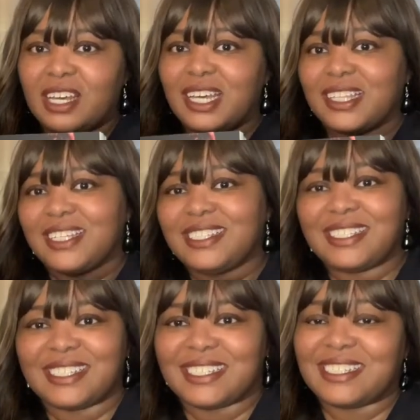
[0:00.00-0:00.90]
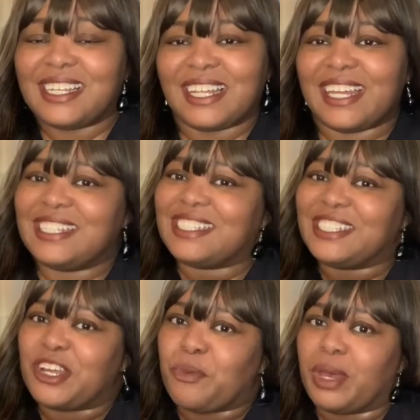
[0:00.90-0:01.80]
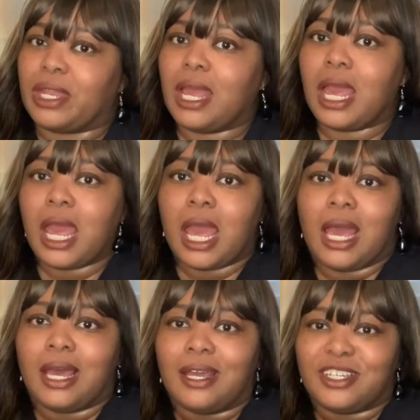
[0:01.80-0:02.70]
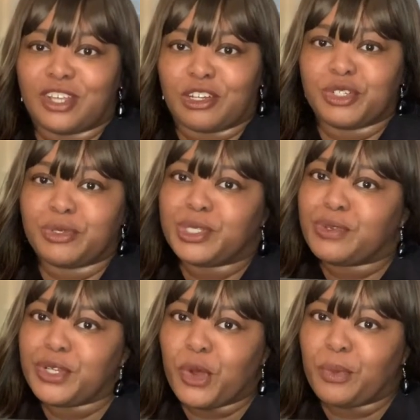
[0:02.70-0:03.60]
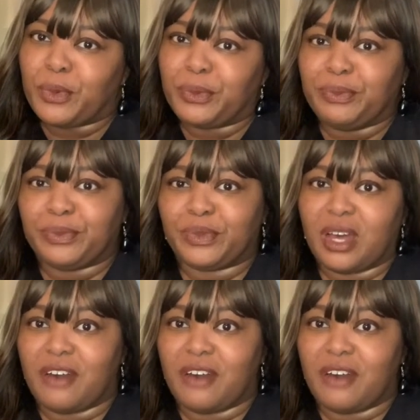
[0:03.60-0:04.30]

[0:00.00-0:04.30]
This is, ladies and gentlemen, Chartreuse Grenoble of